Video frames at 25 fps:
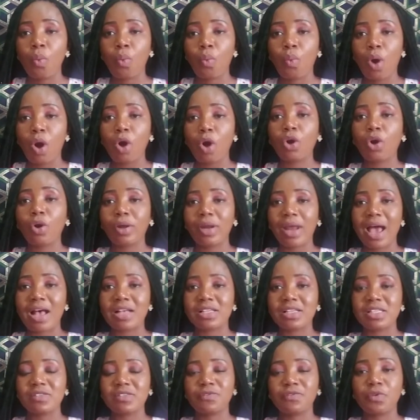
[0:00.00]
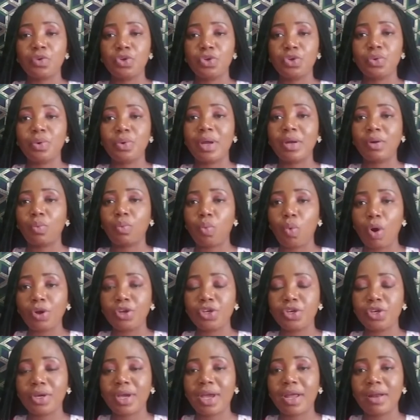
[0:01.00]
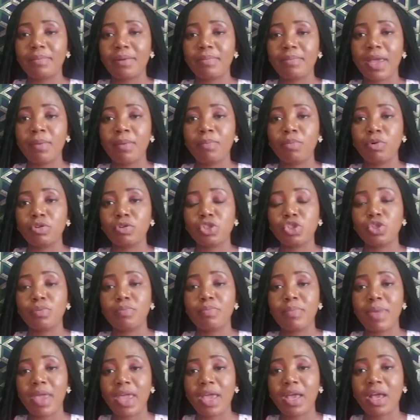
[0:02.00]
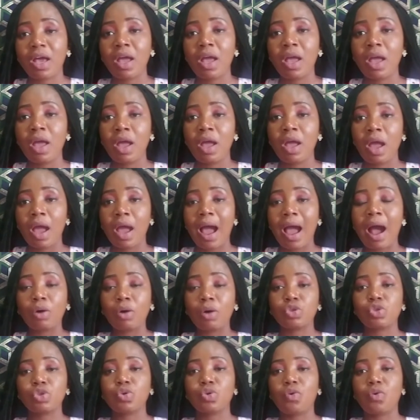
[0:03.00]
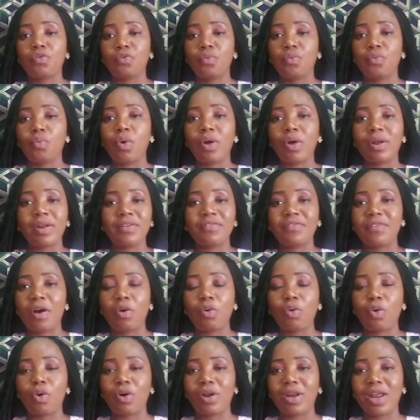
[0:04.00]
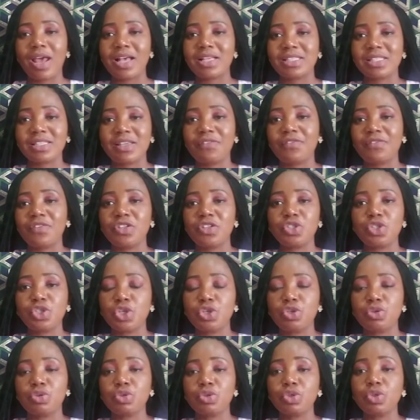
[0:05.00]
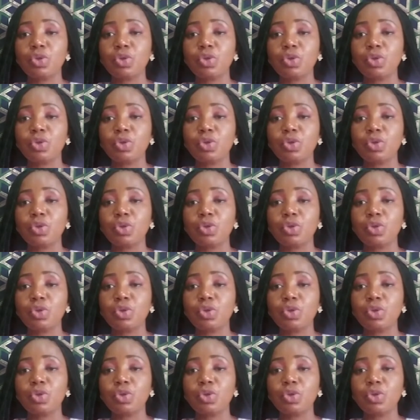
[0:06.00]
what God has for you, and what you can be able to make out of whatever God has given to you.